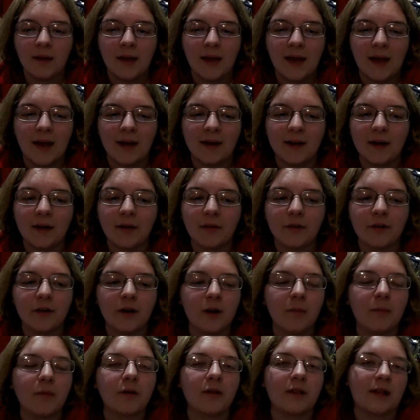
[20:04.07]
Any other
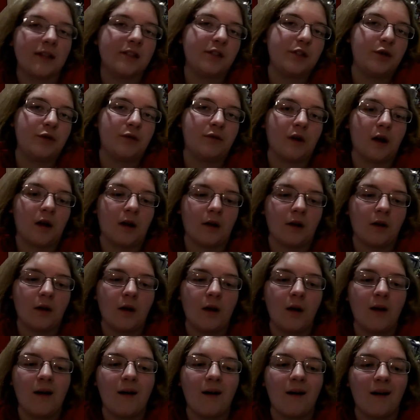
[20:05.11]
number lets you run.
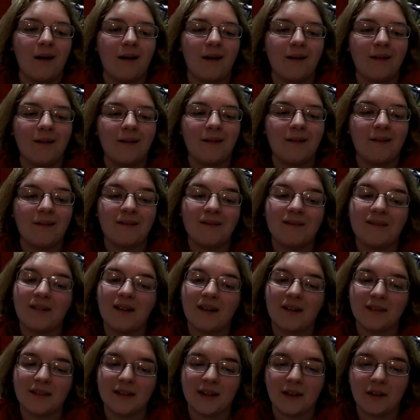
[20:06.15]

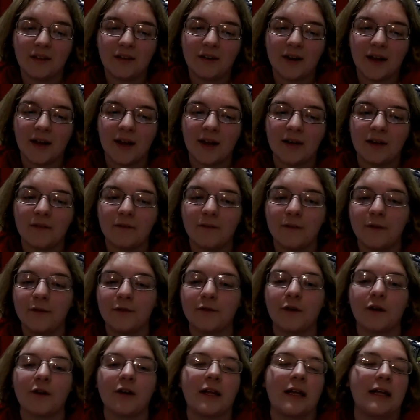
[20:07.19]
On the other hand, if you've
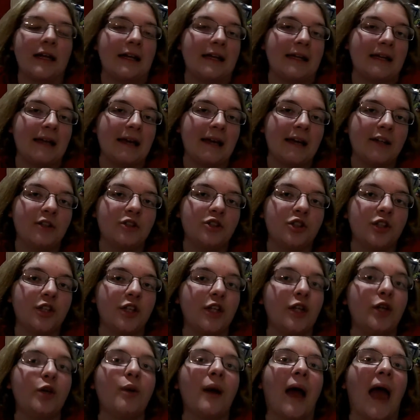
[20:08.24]
already engaged,
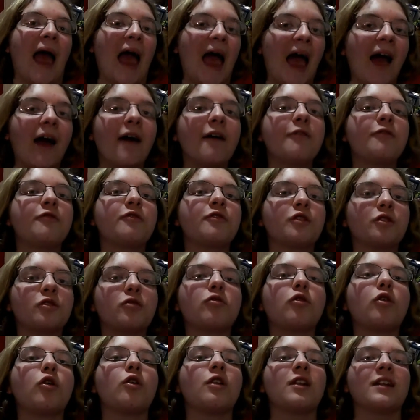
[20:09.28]
you have to
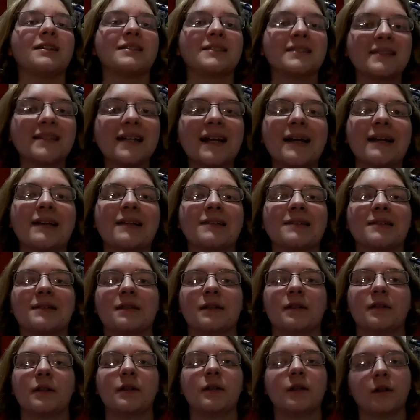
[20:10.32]
roll a 6
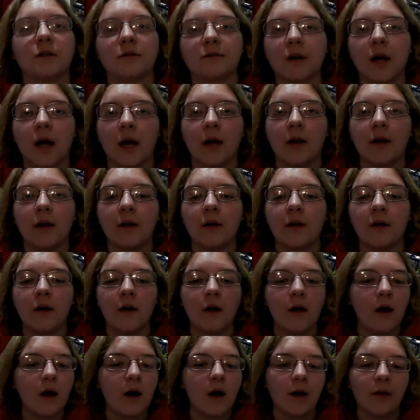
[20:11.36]
to run.
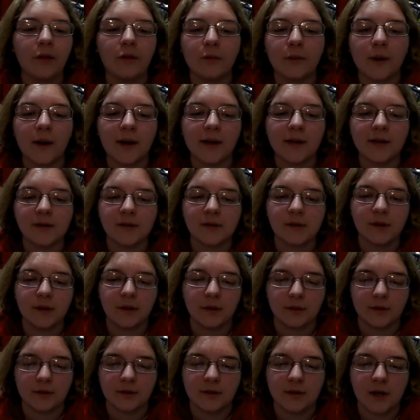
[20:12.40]
Otherwise,
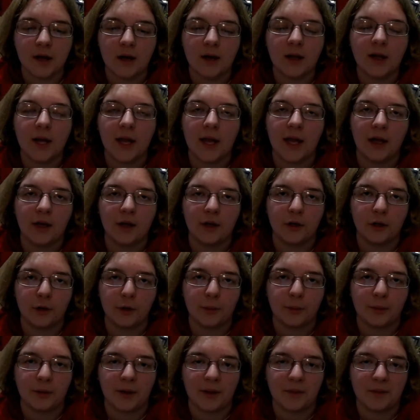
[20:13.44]
you're stuck and you
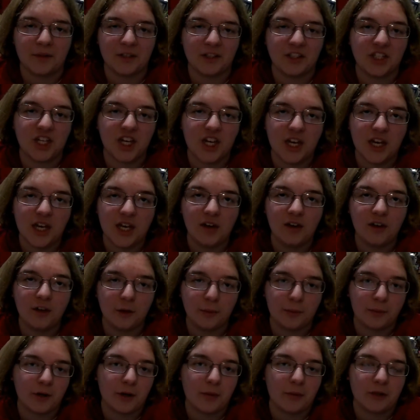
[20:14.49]
pretty
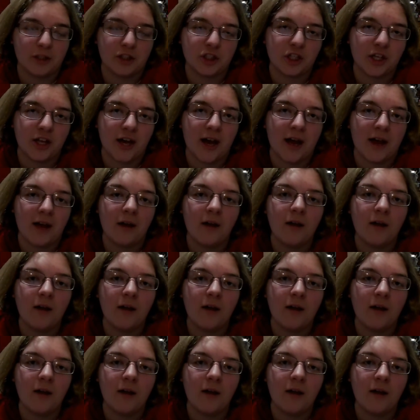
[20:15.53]
much die.